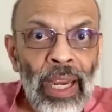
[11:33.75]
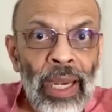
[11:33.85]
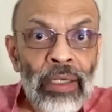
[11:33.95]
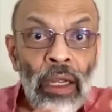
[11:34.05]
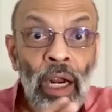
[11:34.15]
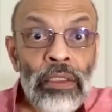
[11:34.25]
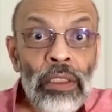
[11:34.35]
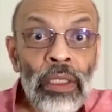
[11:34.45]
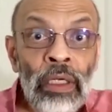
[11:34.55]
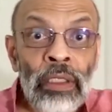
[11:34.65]
And
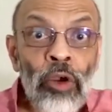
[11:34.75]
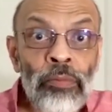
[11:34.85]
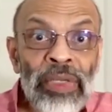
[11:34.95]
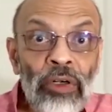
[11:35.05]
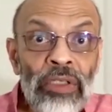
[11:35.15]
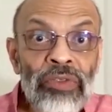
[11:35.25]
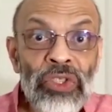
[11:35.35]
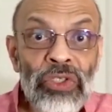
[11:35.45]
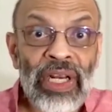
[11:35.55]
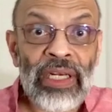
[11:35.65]
until the Omicron
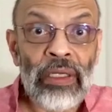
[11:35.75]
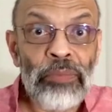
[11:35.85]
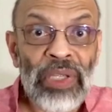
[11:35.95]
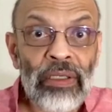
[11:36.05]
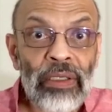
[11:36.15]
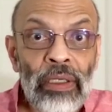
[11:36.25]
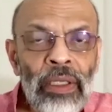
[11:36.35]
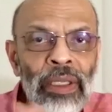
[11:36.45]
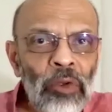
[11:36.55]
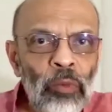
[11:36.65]
strain
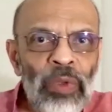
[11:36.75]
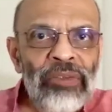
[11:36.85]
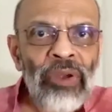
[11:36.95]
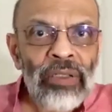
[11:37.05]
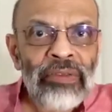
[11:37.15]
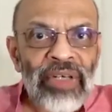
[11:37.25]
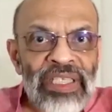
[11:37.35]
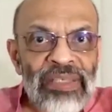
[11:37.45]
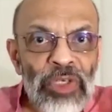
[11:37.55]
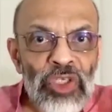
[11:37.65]
appeared, we thought
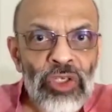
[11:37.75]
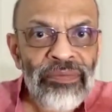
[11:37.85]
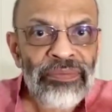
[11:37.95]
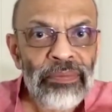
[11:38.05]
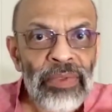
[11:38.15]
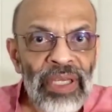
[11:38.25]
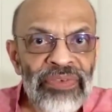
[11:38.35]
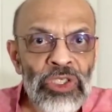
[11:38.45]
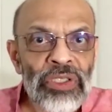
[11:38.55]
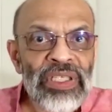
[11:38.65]
transmission
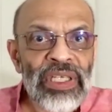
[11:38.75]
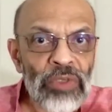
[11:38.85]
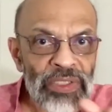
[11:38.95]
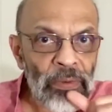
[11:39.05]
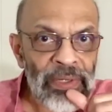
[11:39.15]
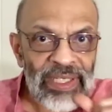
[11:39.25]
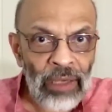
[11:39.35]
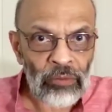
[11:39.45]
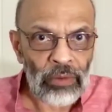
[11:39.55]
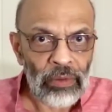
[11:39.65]
efficiency was going
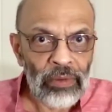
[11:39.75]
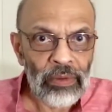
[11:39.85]
down.